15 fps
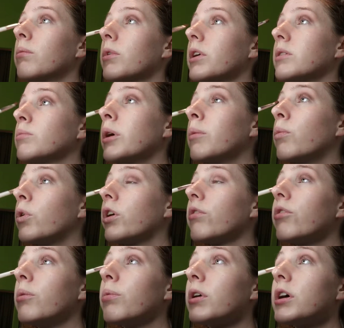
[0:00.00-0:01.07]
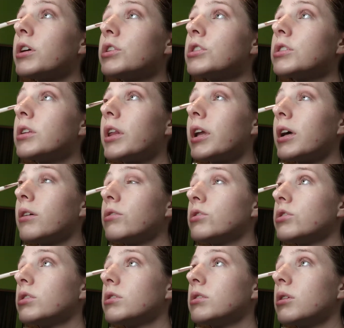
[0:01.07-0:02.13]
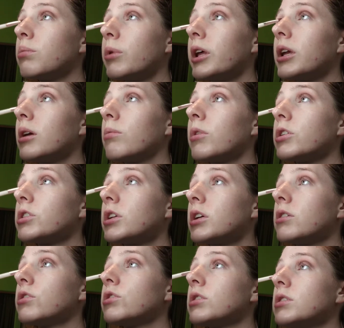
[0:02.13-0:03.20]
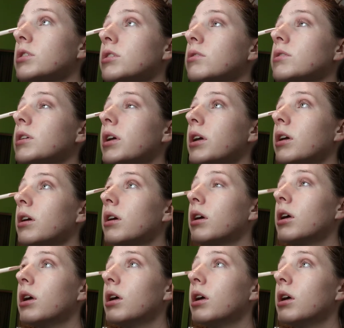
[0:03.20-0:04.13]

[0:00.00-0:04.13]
Because my Morphe brush the blending brush that I was just using,